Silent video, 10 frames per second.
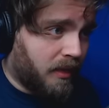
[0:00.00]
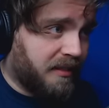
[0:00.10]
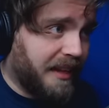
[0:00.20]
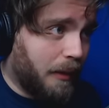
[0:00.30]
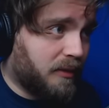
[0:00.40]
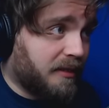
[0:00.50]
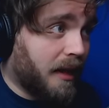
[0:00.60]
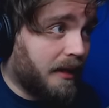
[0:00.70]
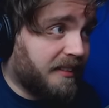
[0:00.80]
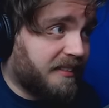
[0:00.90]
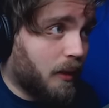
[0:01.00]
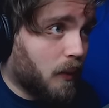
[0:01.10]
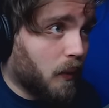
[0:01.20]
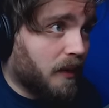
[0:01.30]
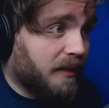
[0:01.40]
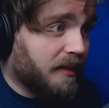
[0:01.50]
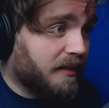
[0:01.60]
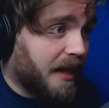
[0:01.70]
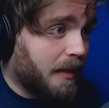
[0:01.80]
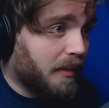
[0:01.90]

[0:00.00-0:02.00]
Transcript: The sound design is so good in this game.